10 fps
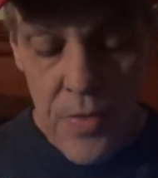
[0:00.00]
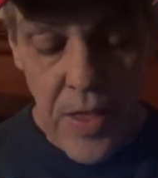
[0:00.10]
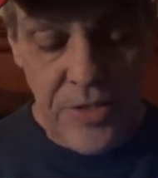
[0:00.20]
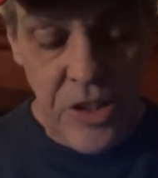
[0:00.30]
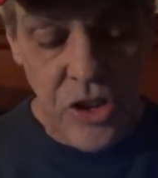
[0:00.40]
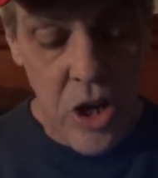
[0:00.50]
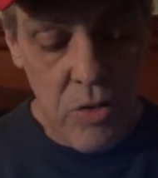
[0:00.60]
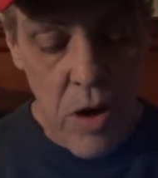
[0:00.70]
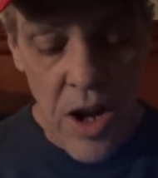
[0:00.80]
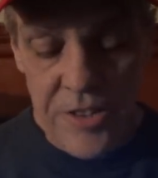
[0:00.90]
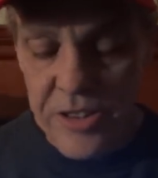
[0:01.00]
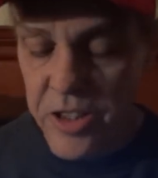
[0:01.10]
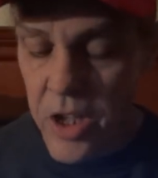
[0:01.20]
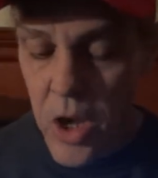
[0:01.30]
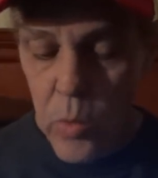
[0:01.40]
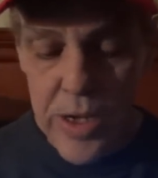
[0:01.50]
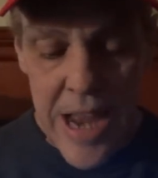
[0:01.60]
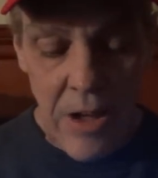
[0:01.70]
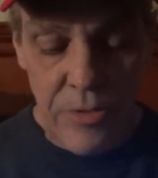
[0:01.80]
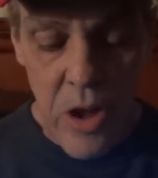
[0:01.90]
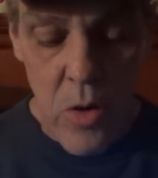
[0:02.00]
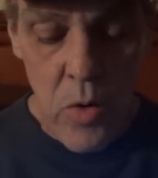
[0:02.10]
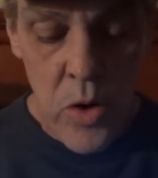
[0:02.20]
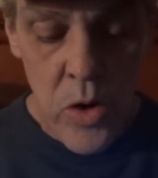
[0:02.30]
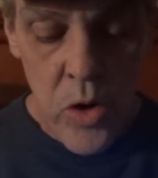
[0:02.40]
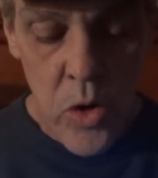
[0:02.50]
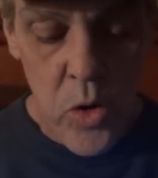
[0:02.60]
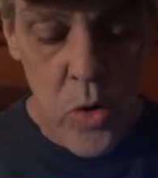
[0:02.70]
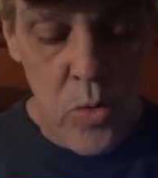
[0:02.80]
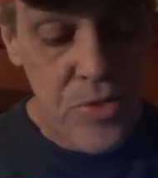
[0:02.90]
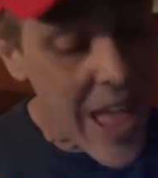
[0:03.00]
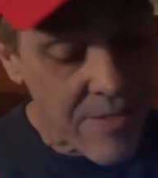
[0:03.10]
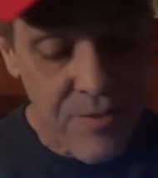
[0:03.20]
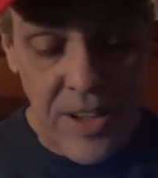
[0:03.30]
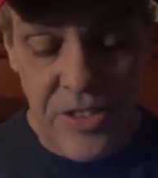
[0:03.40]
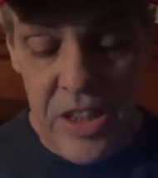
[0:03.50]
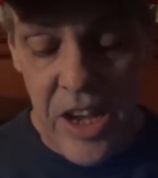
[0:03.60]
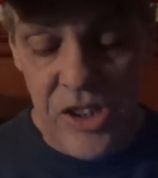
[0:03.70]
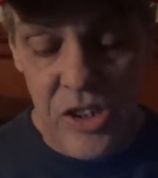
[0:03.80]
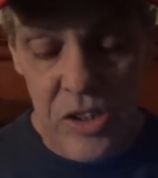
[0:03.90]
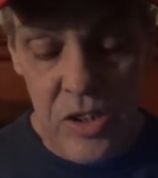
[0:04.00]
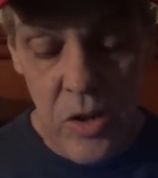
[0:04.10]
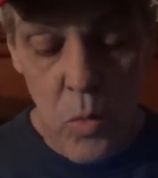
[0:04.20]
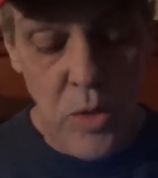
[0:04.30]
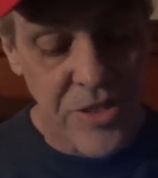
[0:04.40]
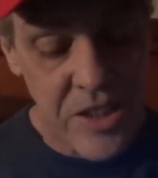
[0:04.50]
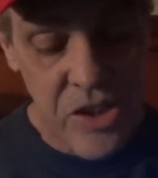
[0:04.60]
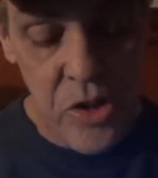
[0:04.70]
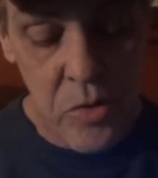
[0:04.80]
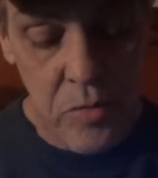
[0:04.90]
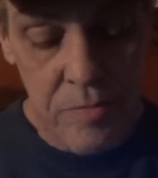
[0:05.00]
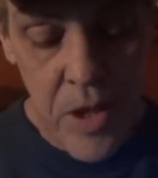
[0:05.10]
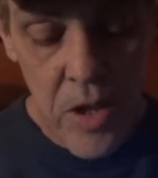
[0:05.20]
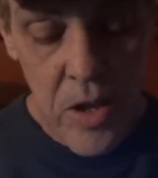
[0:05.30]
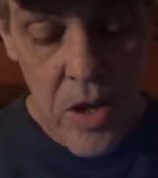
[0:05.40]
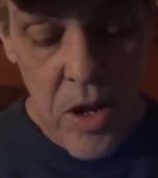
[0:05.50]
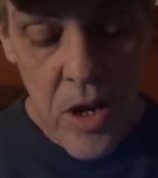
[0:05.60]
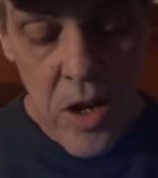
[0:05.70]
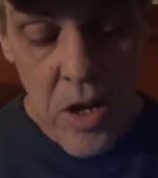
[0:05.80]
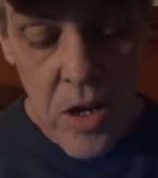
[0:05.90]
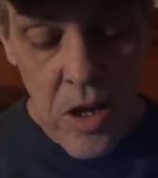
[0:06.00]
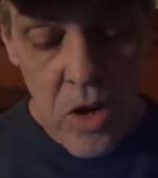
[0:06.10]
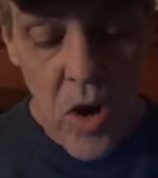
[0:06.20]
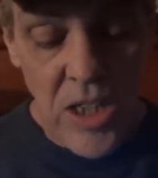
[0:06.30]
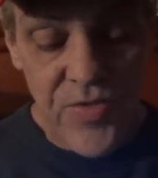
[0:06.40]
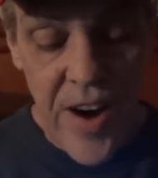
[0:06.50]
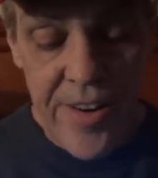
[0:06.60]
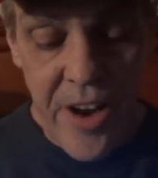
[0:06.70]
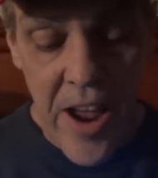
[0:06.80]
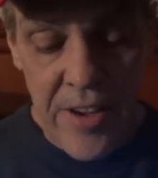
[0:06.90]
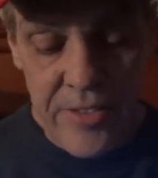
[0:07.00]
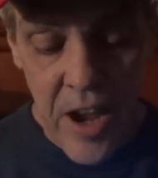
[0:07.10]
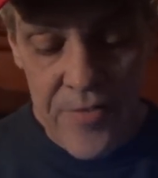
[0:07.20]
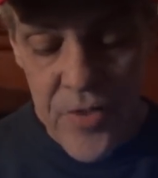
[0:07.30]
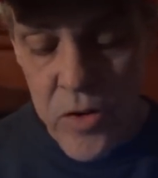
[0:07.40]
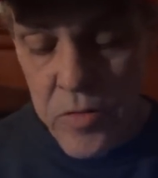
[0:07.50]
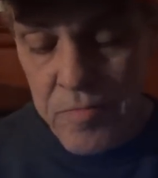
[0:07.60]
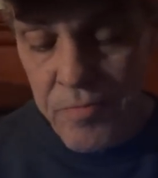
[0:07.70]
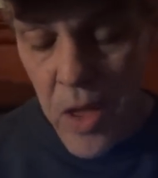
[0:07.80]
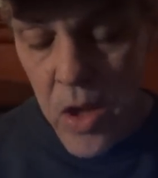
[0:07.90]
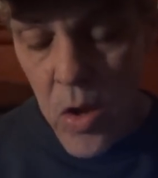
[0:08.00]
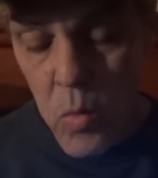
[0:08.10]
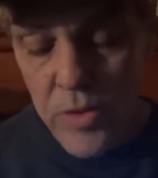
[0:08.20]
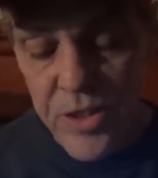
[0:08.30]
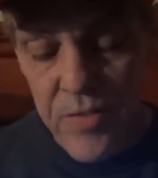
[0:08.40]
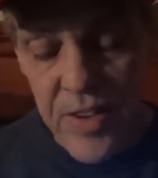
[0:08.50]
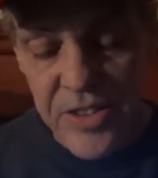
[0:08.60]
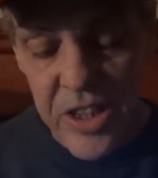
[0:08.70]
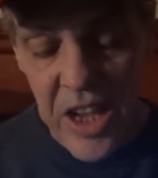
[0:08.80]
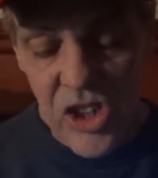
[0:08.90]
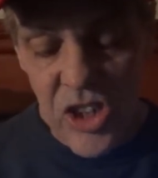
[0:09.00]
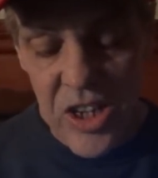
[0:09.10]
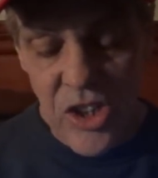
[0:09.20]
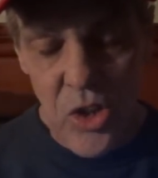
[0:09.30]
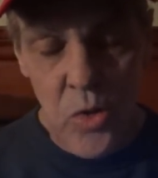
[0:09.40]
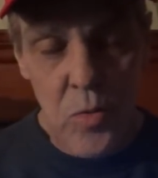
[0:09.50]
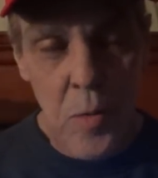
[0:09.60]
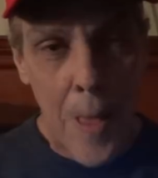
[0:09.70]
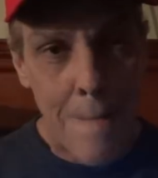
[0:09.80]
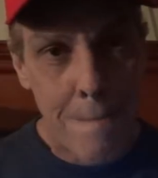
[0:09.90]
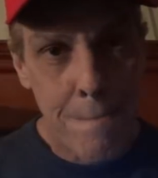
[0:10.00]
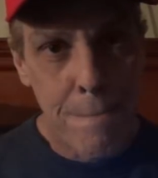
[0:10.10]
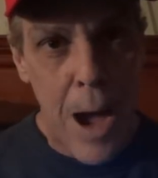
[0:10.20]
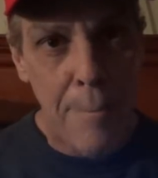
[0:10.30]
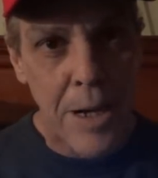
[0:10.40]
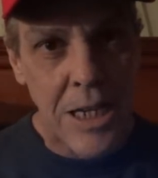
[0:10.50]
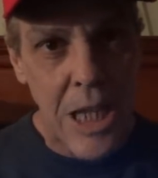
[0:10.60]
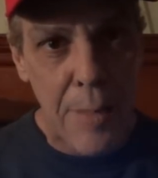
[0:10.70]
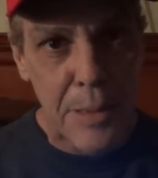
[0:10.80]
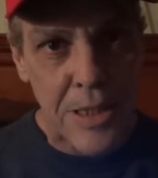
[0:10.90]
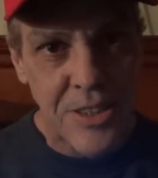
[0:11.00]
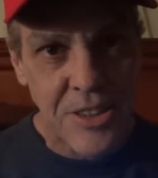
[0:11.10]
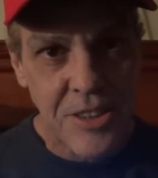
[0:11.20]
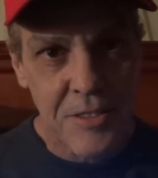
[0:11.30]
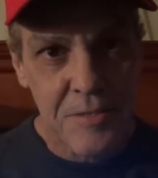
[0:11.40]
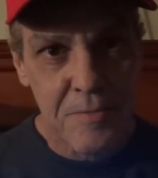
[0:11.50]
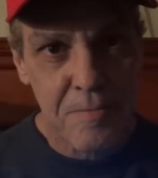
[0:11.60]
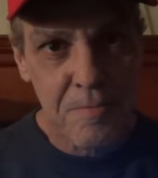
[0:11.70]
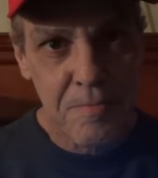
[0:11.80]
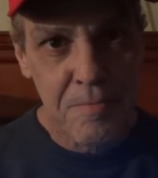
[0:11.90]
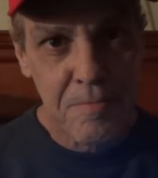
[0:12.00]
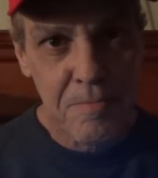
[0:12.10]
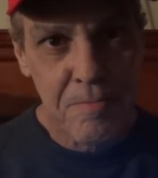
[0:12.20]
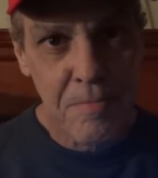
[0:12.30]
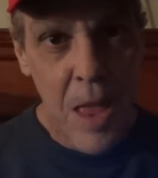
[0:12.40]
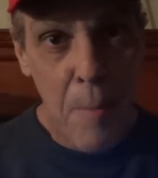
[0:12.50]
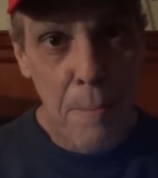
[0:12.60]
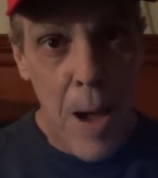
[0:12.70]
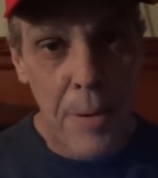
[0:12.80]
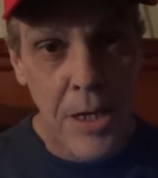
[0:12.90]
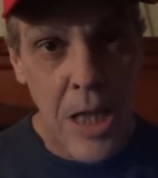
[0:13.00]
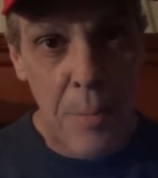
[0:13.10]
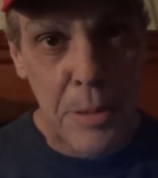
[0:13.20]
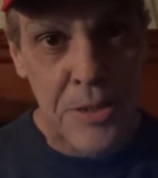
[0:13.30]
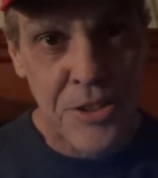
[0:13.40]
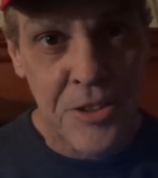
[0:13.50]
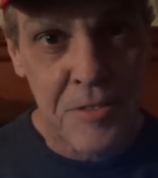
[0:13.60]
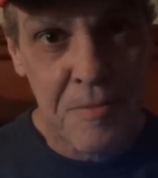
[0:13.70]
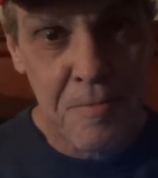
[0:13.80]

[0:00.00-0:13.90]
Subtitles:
Thanks to Chuck Ross, we now know who that investigation was into. Crossfire Typhoon was the investigation into Papagallopoulos. Papagallopoulos.